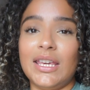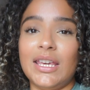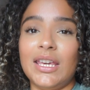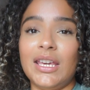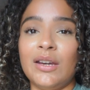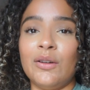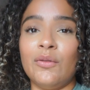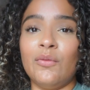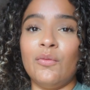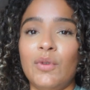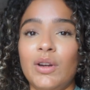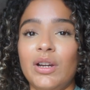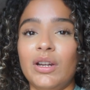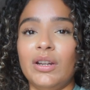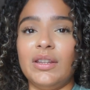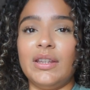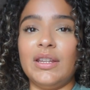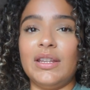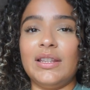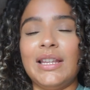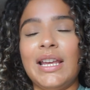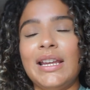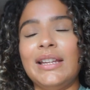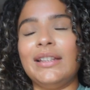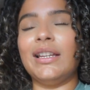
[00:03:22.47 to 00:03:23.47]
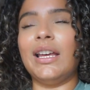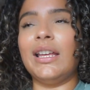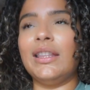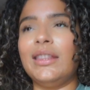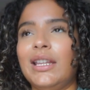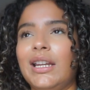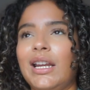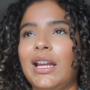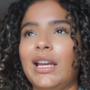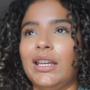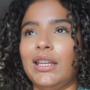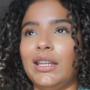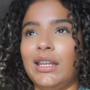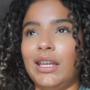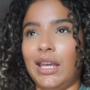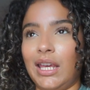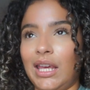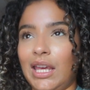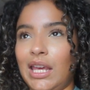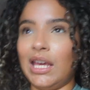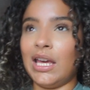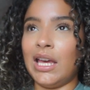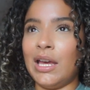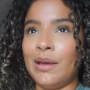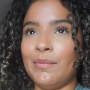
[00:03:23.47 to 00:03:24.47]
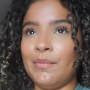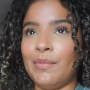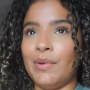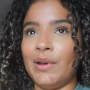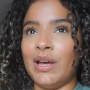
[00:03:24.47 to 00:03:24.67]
can't wear, like, not that I can't,